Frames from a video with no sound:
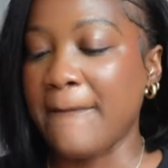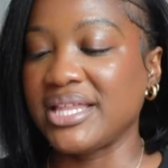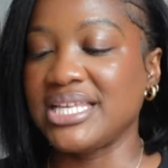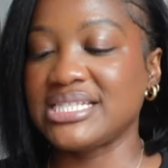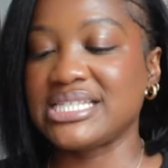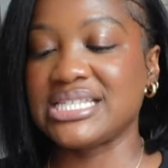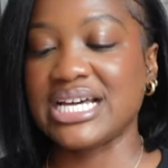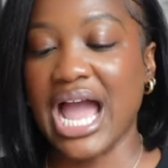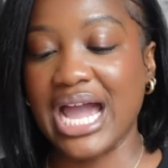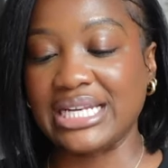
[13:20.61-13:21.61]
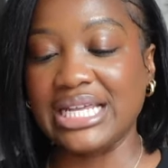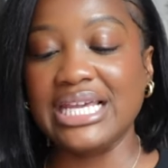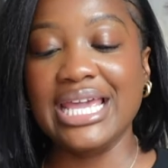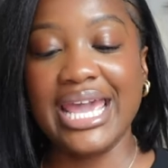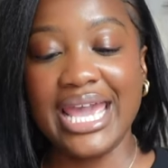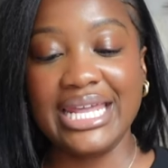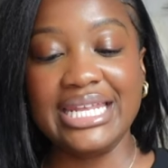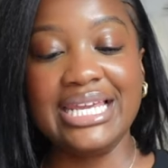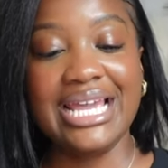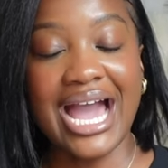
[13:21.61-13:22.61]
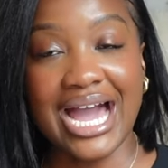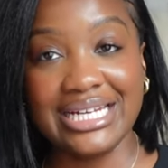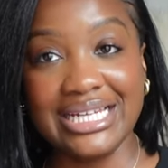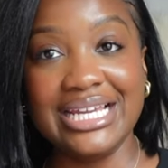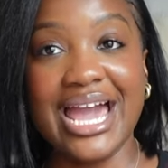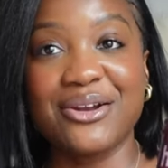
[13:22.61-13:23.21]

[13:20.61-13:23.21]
But this is the Hanni, I